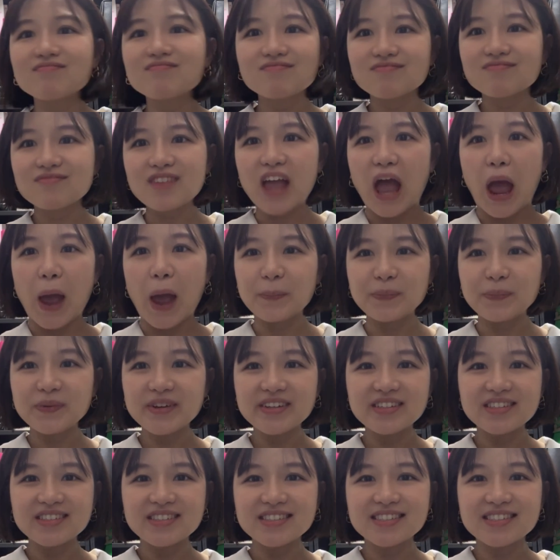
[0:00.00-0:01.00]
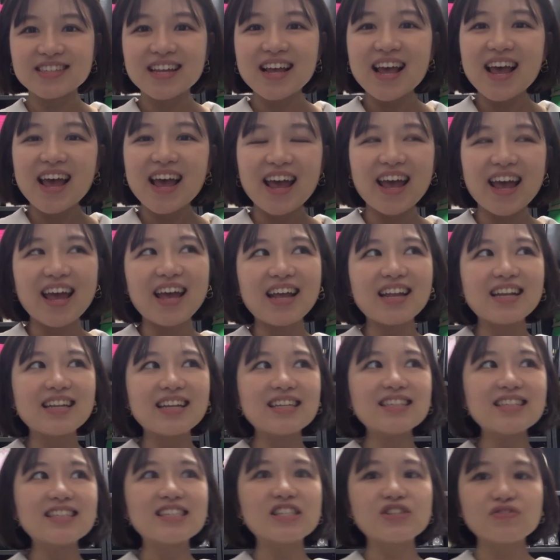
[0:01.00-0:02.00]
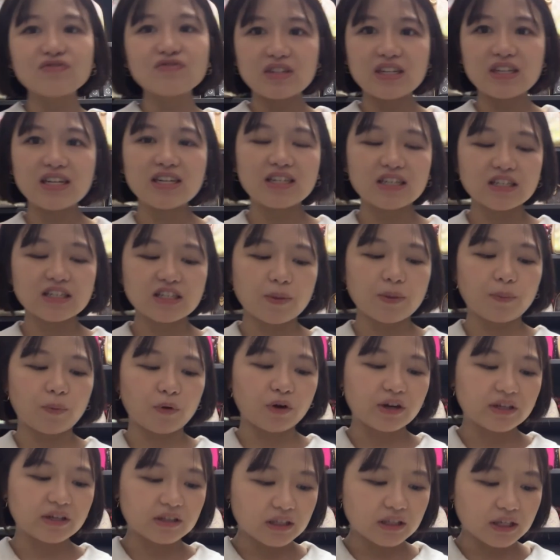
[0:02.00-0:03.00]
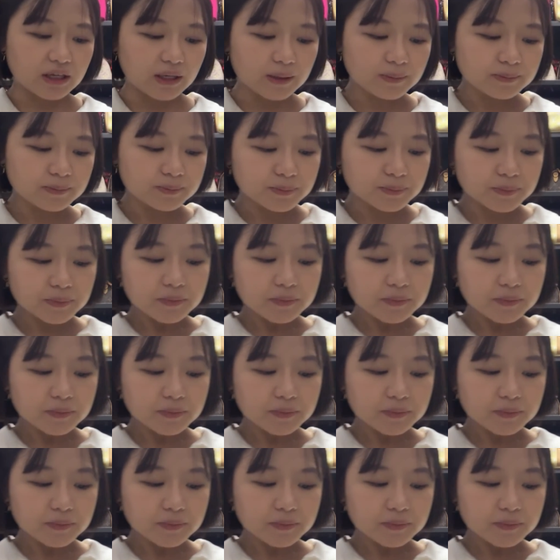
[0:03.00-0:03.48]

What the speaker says: happens, and this is really disappointing.